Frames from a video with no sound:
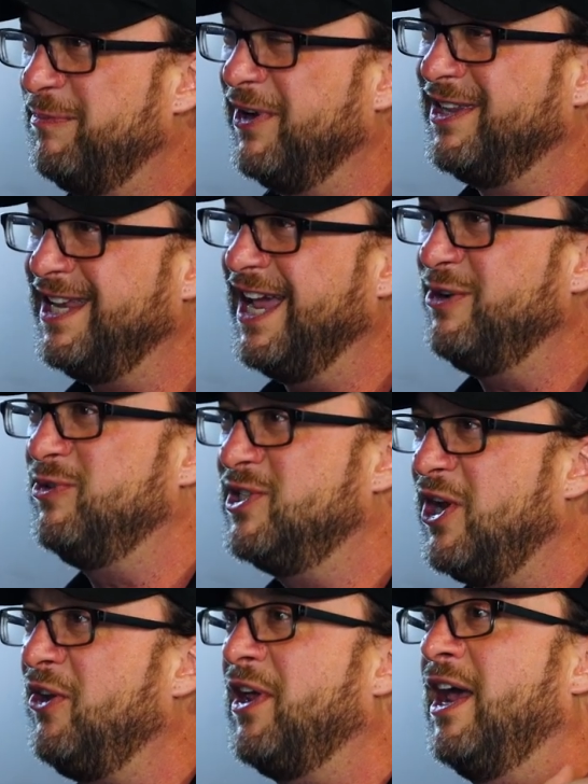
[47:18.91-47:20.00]
But the end
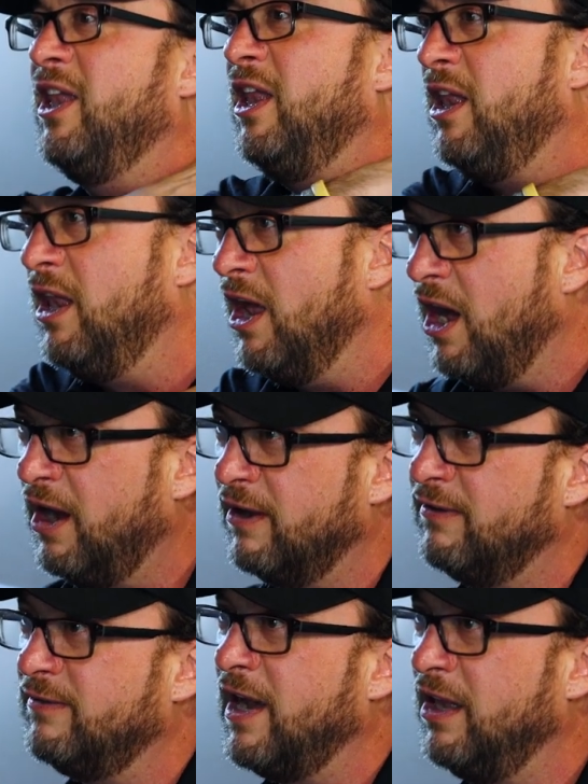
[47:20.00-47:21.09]
result, I
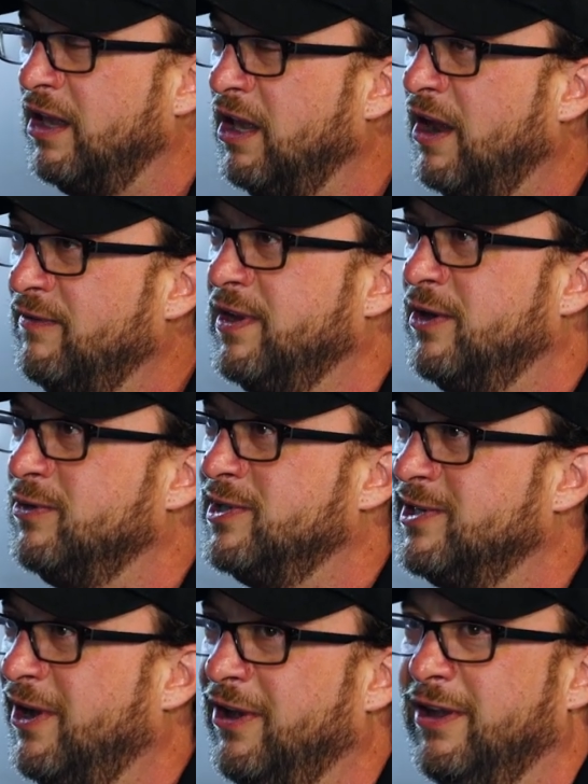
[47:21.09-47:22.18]
love the end
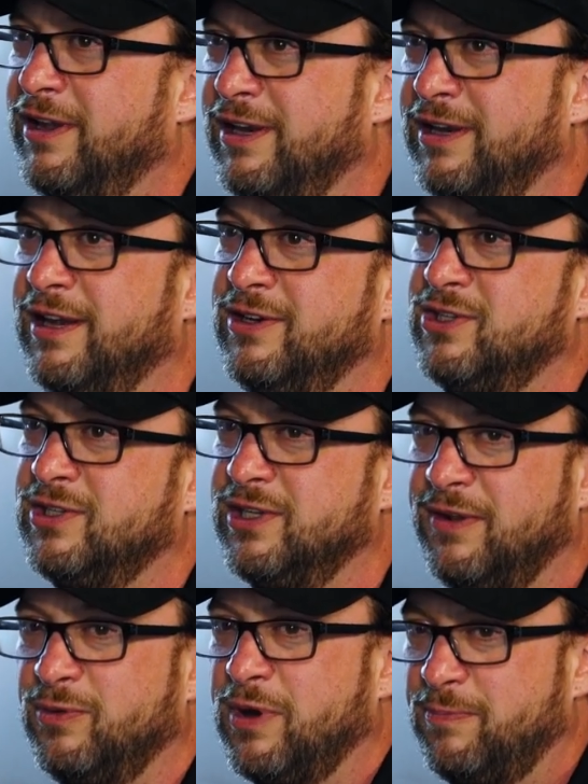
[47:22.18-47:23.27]
result, and I just
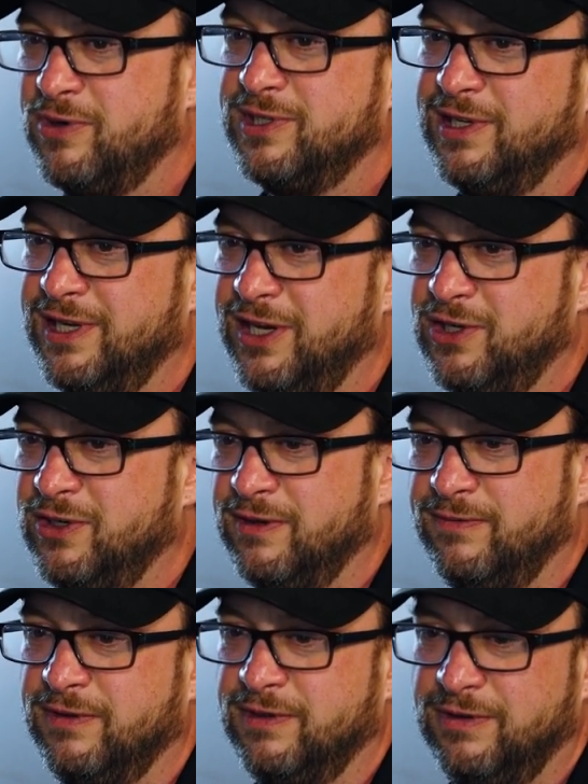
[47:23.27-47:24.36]
love the representation
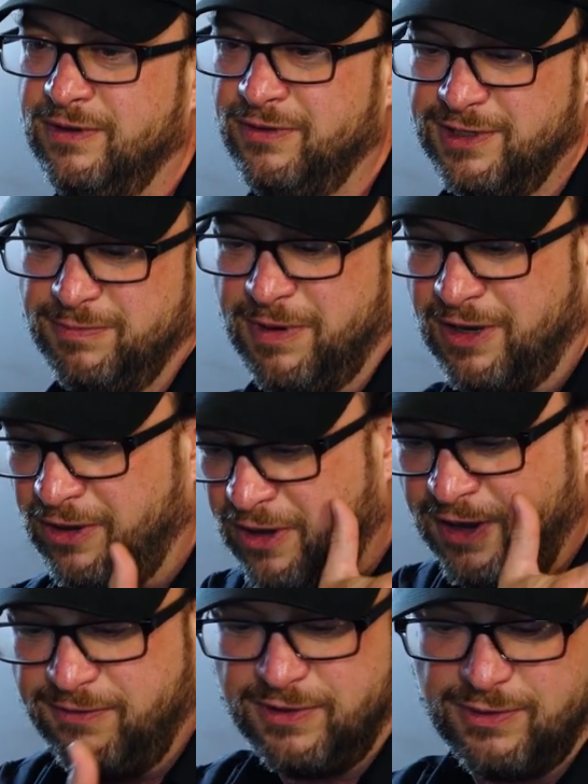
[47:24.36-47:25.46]
of this is my
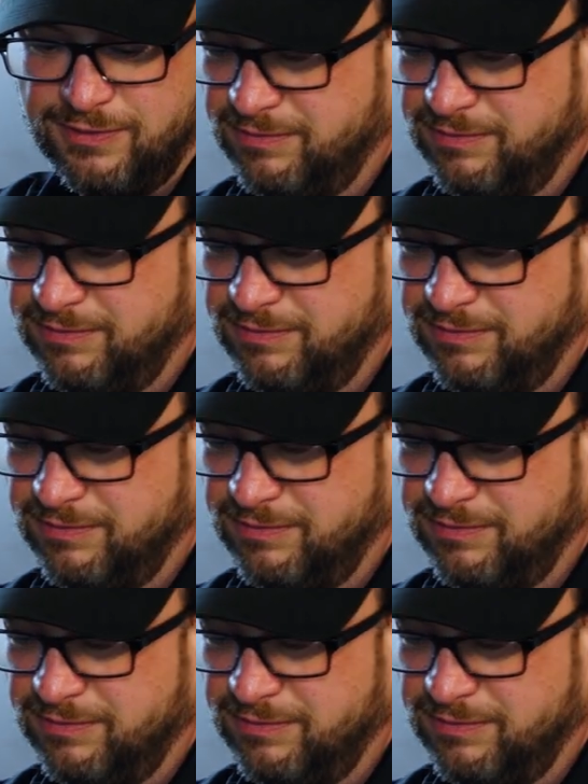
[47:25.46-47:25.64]
life's